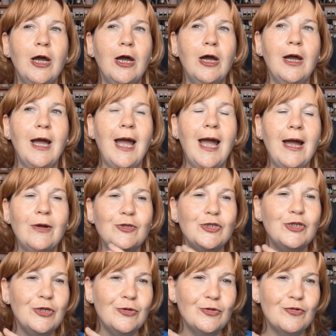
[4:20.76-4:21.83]
how to
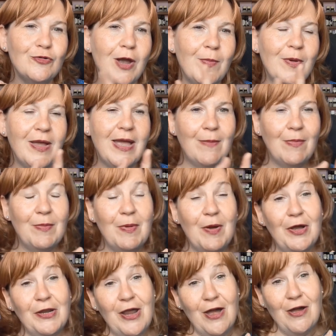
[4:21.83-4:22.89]
use Roman
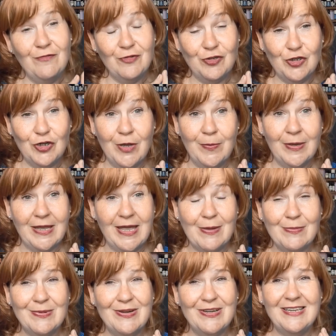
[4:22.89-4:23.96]
chamomile over German
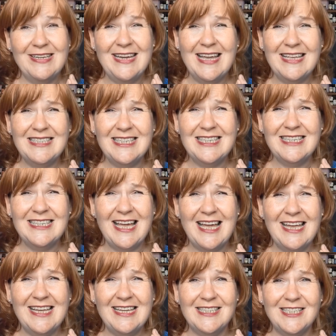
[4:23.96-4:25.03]
chamomile? And the answer to that
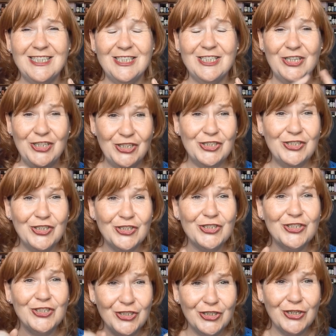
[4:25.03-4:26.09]
is, you
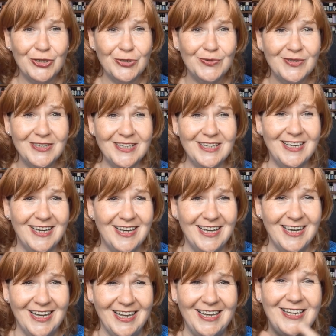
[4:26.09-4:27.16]
just do.
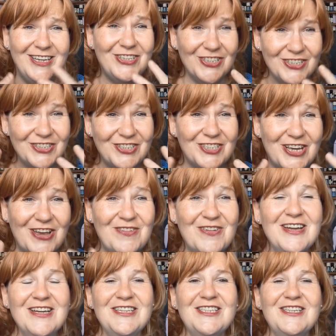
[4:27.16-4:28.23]
You just do.
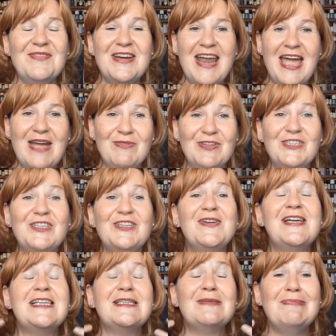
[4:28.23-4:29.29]
So being able to
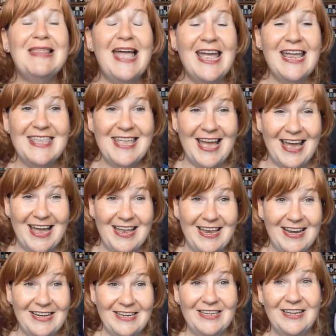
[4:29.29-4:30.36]
explain that
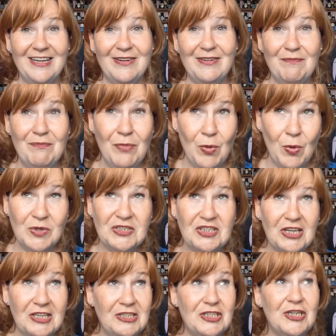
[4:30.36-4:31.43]
in more
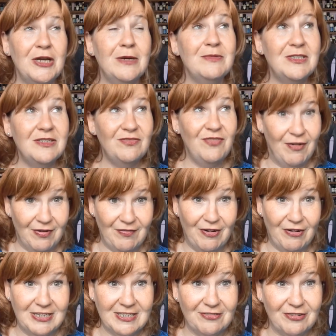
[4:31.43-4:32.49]
solid terms is very,
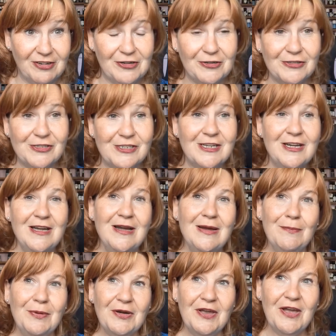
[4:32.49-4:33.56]
very difficult.
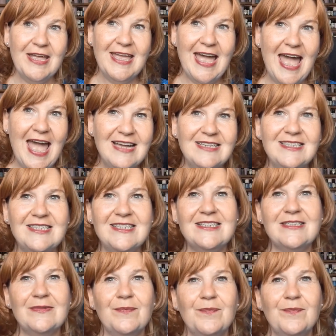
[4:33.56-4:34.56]
But I guess